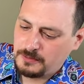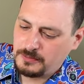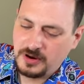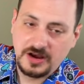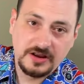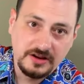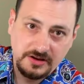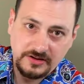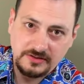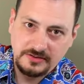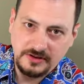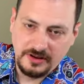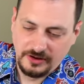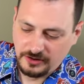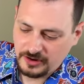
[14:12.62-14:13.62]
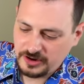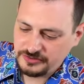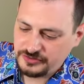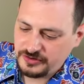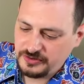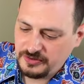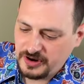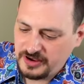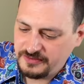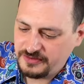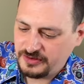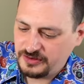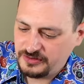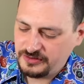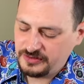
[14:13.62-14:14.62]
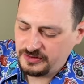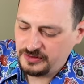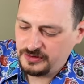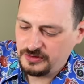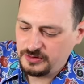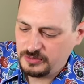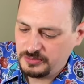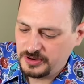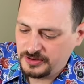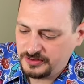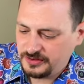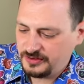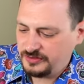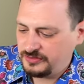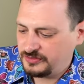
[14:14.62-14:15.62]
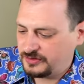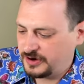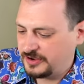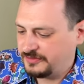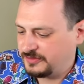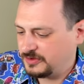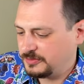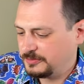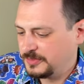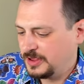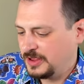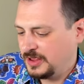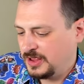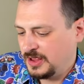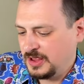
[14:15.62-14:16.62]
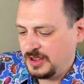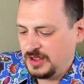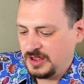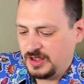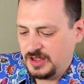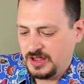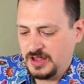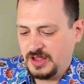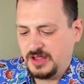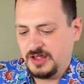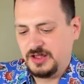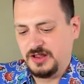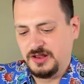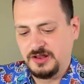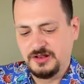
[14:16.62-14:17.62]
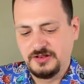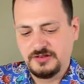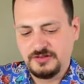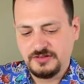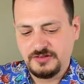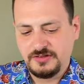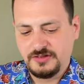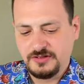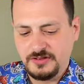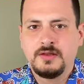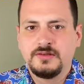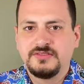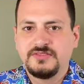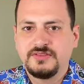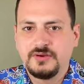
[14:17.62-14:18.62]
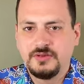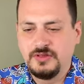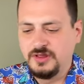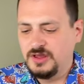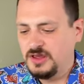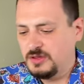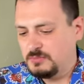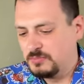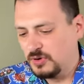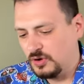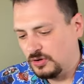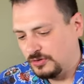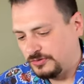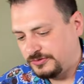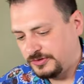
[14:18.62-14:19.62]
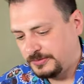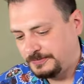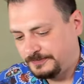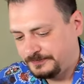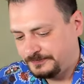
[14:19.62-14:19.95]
by Hill Country Rifles, who built this rifle. And so the bolt